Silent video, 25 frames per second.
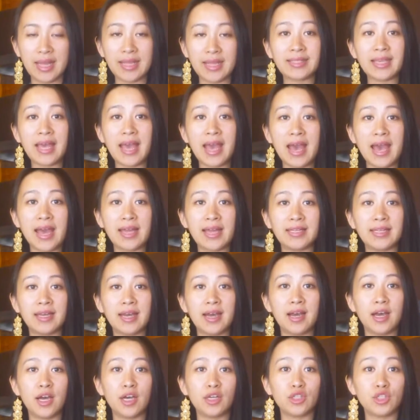Let's
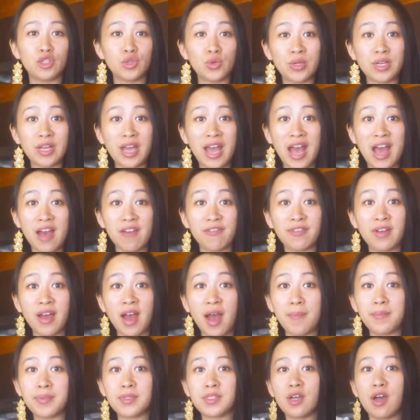add 2.5
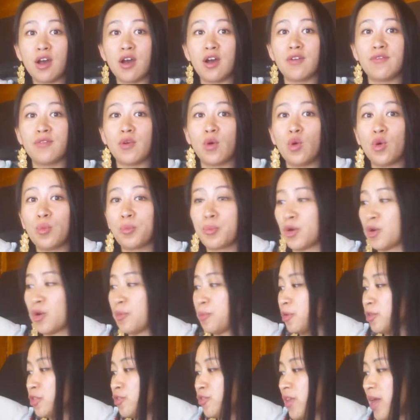cups of
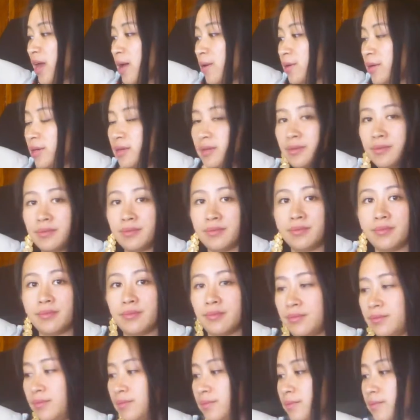all-purpose flour.
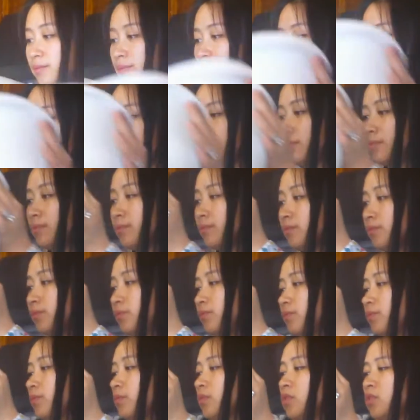
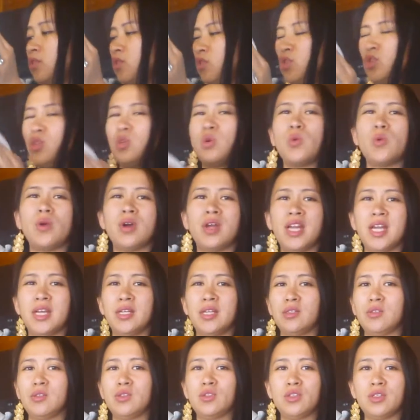So you don't want
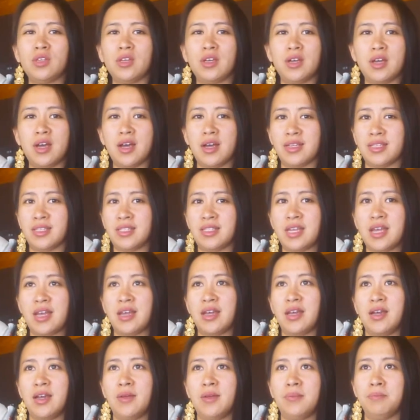to do the
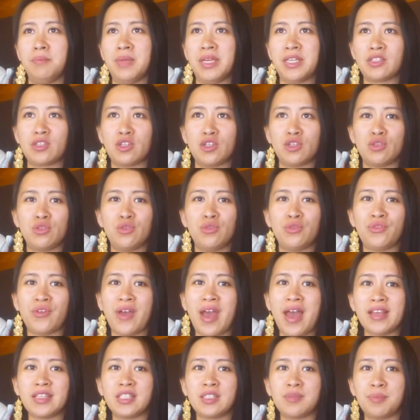mixture too
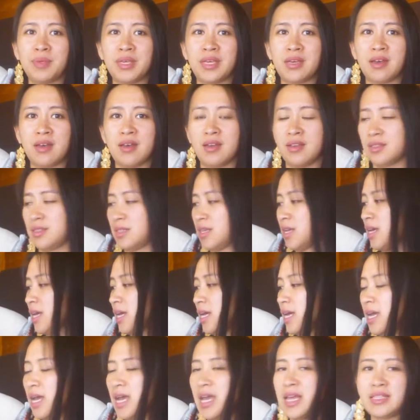fast
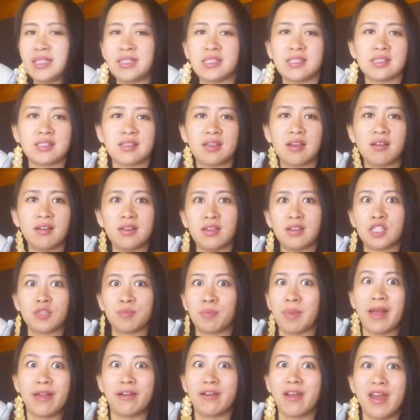because it's going to
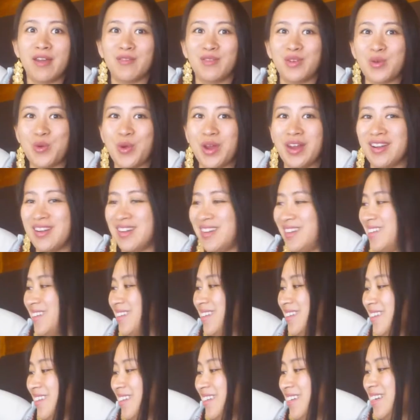splatter everywhere.
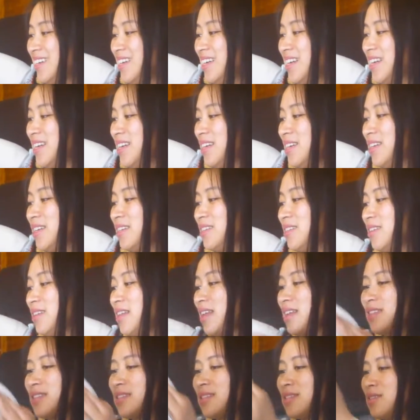So
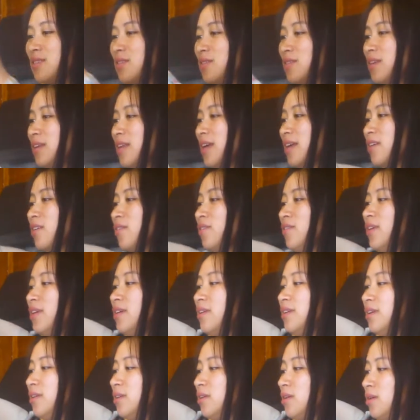let's do it like a
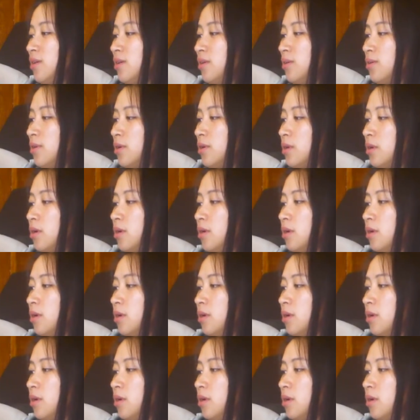very low.